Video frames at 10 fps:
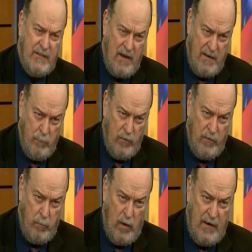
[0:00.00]
time with
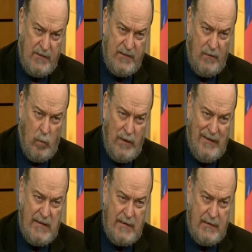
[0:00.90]
the press, and when he
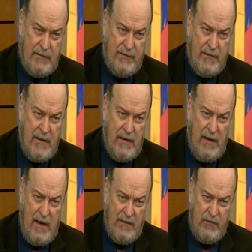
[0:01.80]
does,
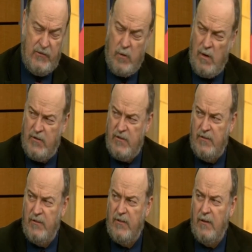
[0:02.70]
he answers
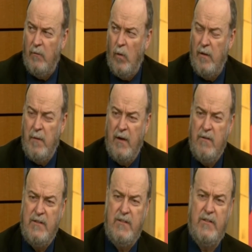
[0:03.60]
questions. One of my
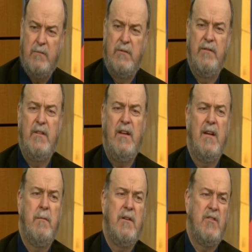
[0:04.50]
criticisms of
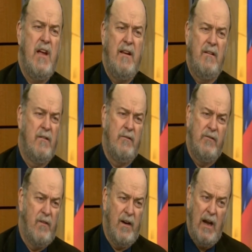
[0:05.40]
T.W. Shannon,
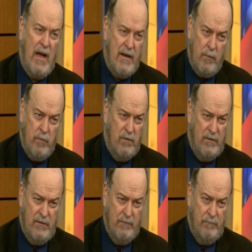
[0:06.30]
who's very likable
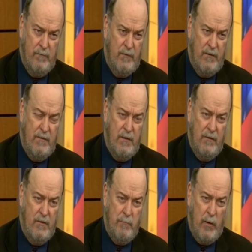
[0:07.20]
and a
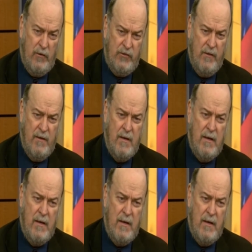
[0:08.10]
good person,